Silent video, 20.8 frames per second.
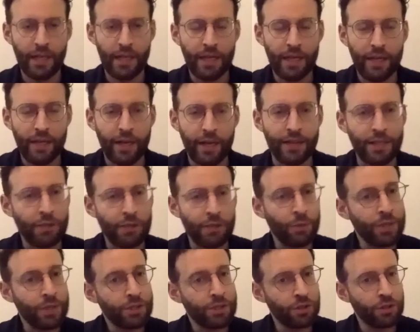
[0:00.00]
And then
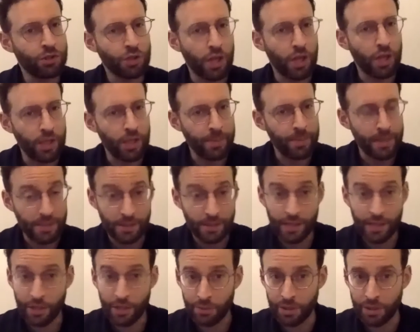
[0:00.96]
once those trolley buses
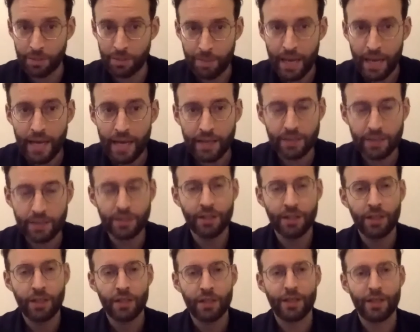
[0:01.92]
get really packed,
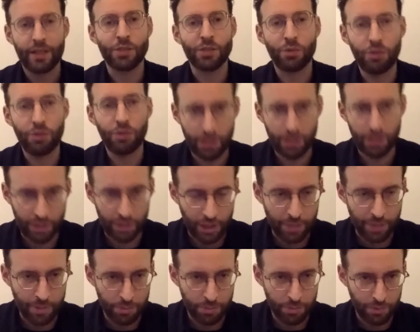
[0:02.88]
that's when you can think
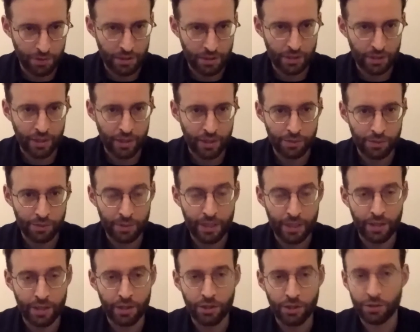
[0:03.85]
about moving to light
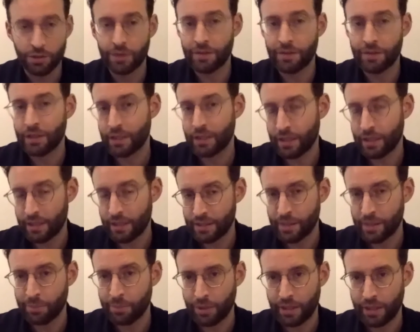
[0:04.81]
rail or even to a
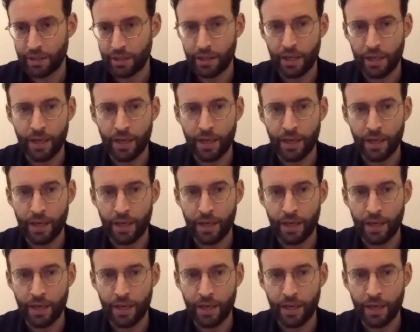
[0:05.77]
subway.